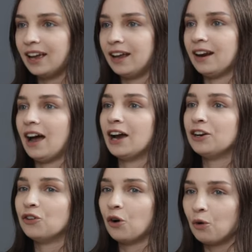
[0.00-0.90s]
and I
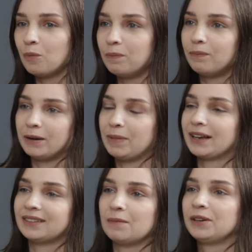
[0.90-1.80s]
know by
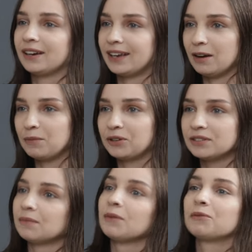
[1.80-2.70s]
backtabbing again,
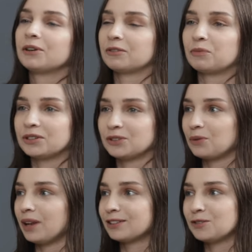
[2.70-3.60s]
because I'm a weird person
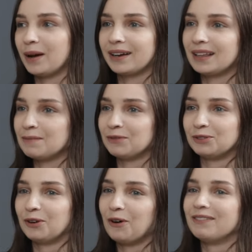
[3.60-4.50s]
who likes to backtab, even
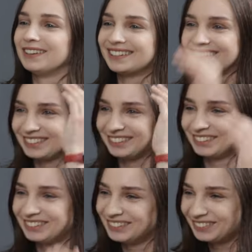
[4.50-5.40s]
though obviously it's
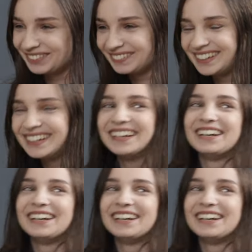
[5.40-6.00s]
not good for me.